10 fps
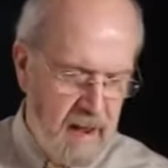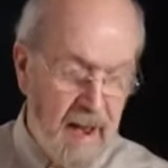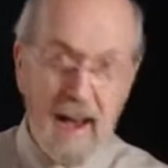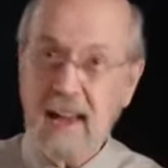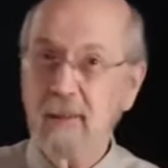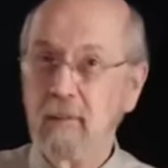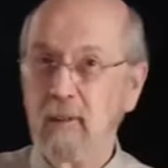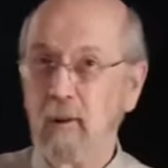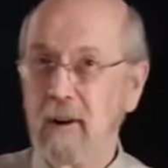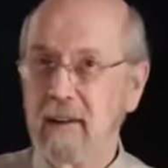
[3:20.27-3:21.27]
I am the
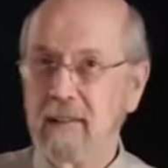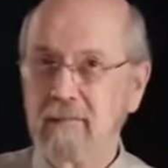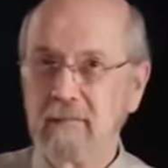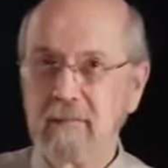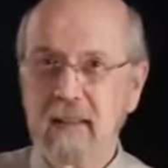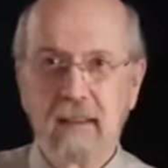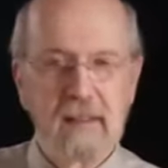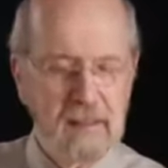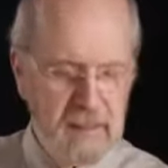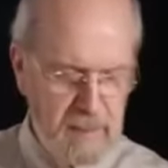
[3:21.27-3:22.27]
Lord,
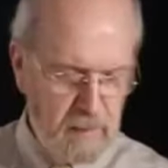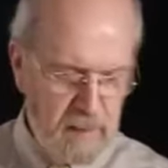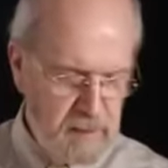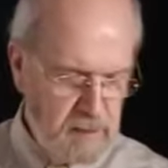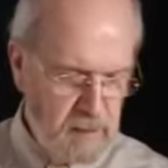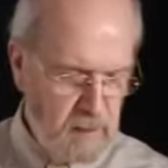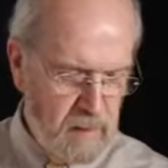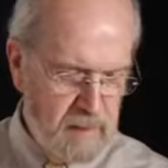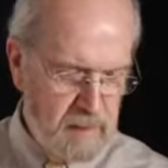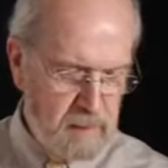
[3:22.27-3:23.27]
there is no
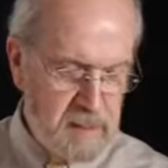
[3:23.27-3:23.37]
other.